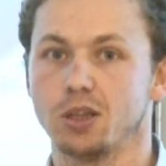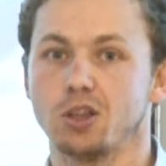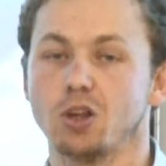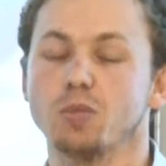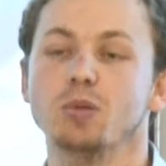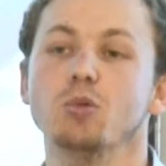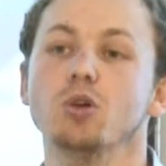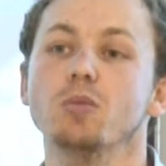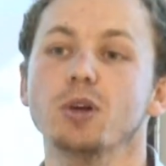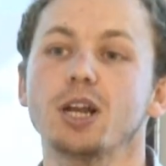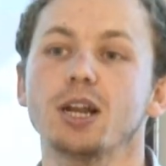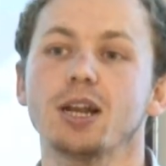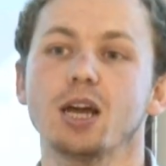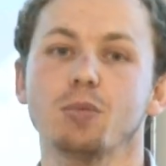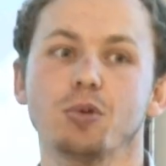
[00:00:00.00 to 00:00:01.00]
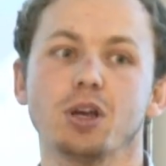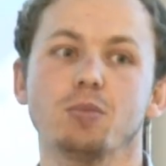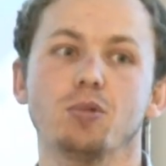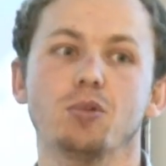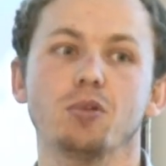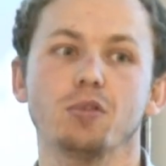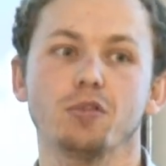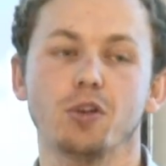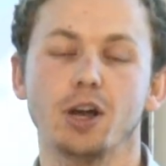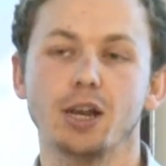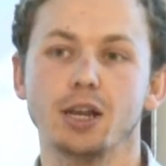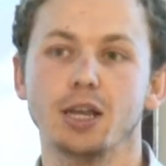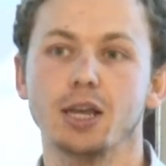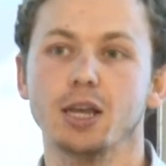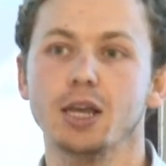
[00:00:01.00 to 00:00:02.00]
so people can collaborate more and
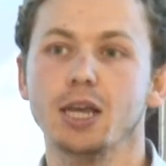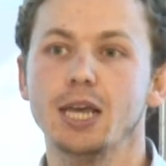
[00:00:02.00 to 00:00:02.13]
find it